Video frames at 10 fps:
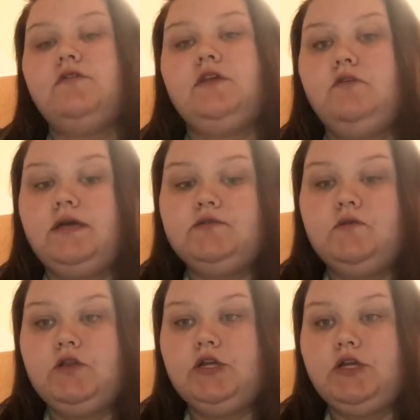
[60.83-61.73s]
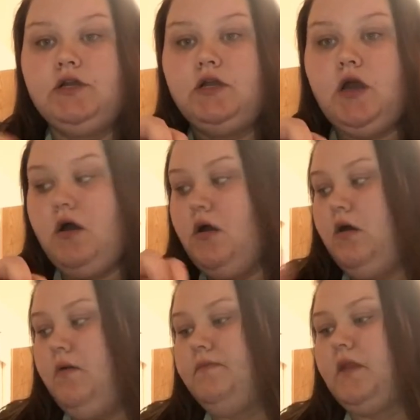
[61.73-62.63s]
thing you guys will learn,
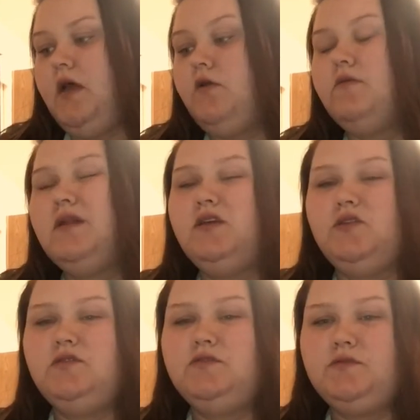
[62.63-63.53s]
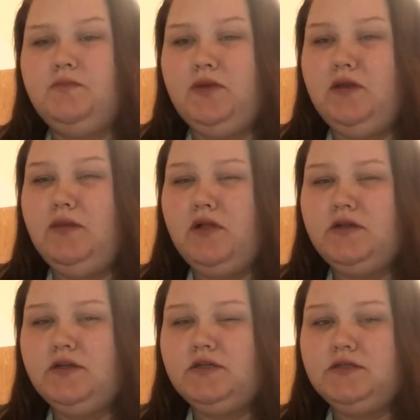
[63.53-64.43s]
I don't really use beauty
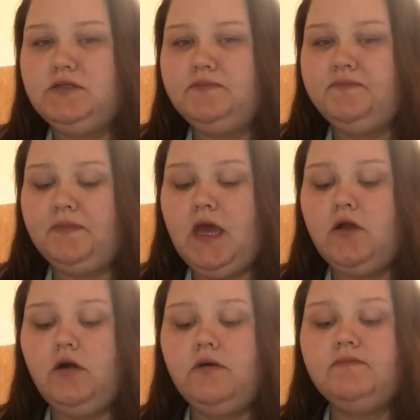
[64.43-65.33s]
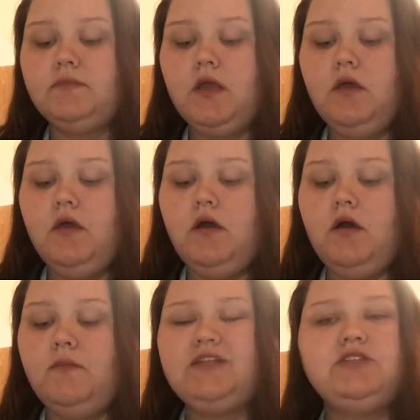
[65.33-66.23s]
blenders at all.
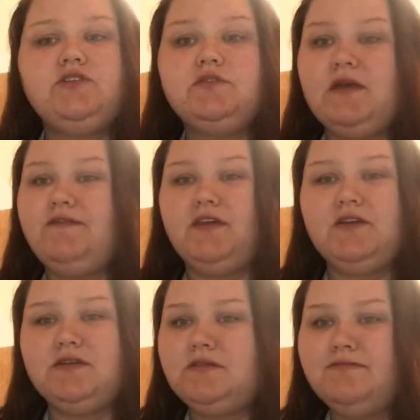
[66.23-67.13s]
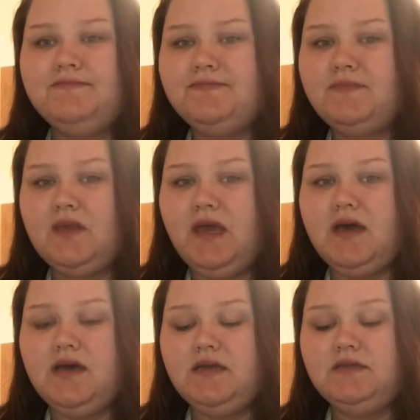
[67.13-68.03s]
I just use my fingers
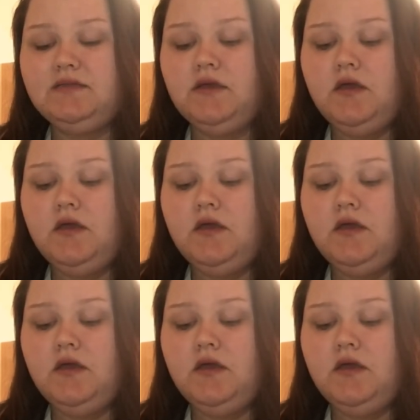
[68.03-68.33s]
because